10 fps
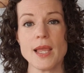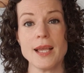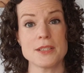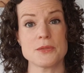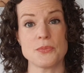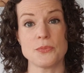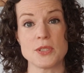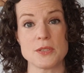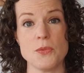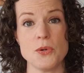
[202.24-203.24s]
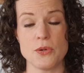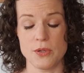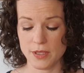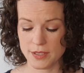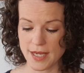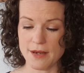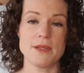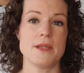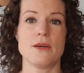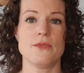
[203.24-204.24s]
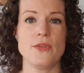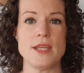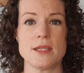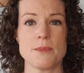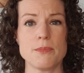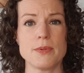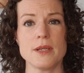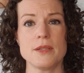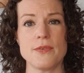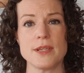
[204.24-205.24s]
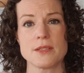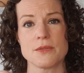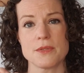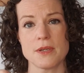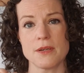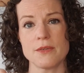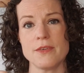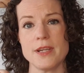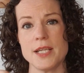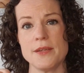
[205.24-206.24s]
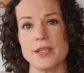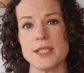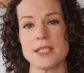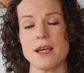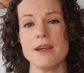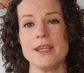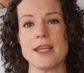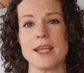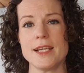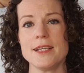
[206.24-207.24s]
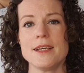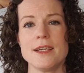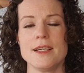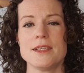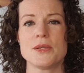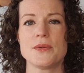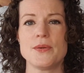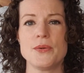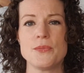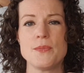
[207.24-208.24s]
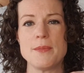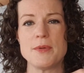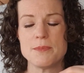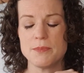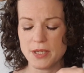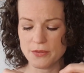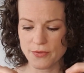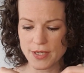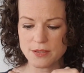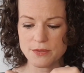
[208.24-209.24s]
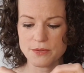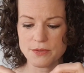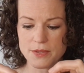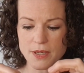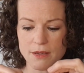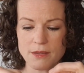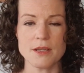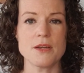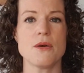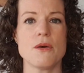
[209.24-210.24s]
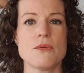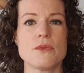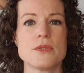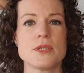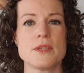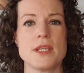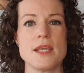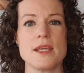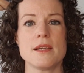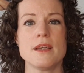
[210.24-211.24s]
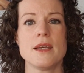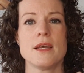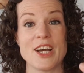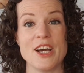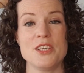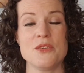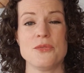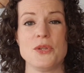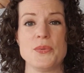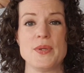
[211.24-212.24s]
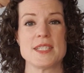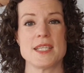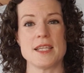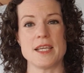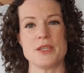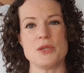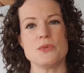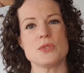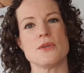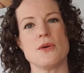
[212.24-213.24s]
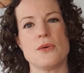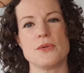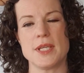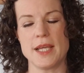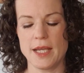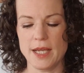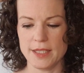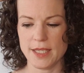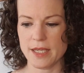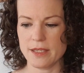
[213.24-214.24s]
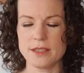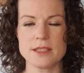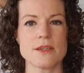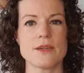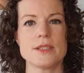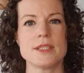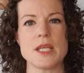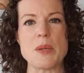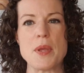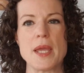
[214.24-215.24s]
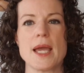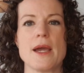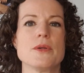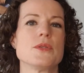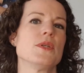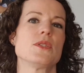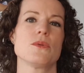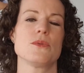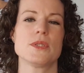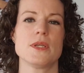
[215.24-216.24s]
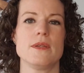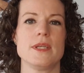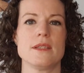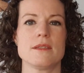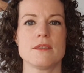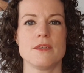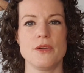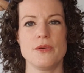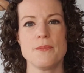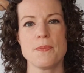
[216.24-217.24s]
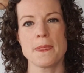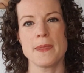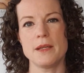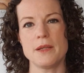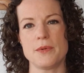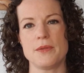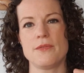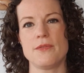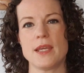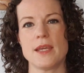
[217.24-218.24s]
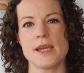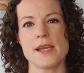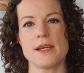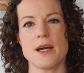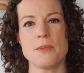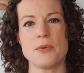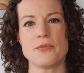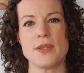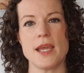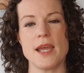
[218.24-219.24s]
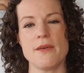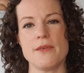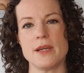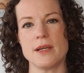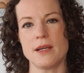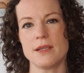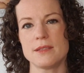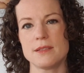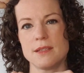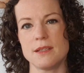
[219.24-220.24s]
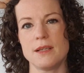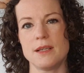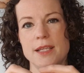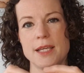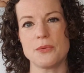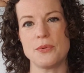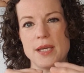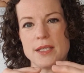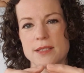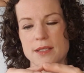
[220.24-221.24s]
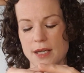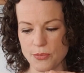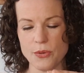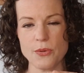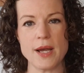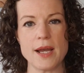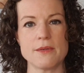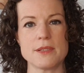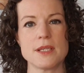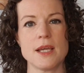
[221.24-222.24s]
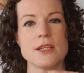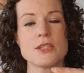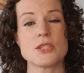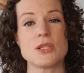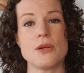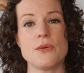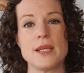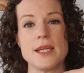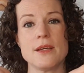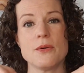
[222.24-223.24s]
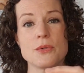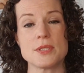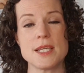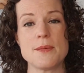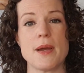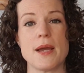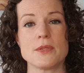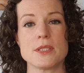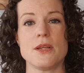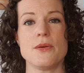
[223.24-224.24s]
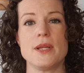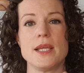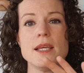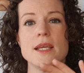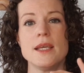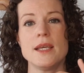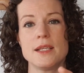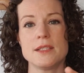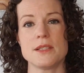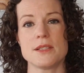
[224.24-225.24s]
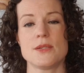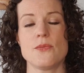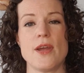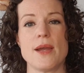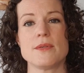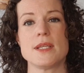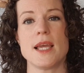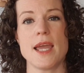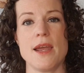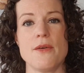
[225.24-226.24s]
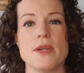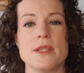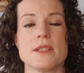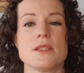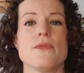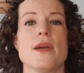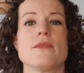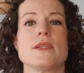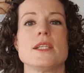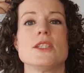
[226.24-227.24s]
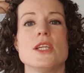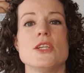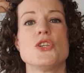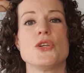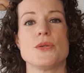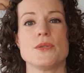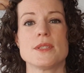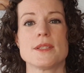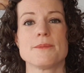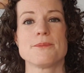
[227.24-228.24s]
And what's more, down in our feet, the blood vessels are really, really tiny. So maybe the blood vessels aren't going to hold the kind of fluids that they're used to holding, and they can start seeping out, which also leads to, a thickening up of the area as the liquids pour out slowly or seep out slowly into the surrounding area, the surrounding tissues,